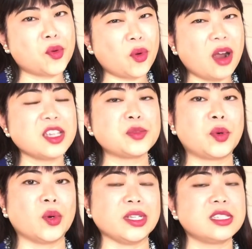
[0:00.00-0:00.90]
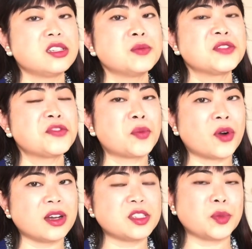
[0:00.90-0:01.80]
price point, in terms of the
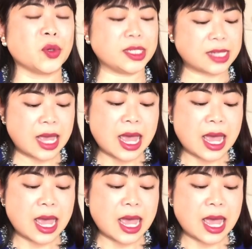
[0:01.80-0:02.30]
price point,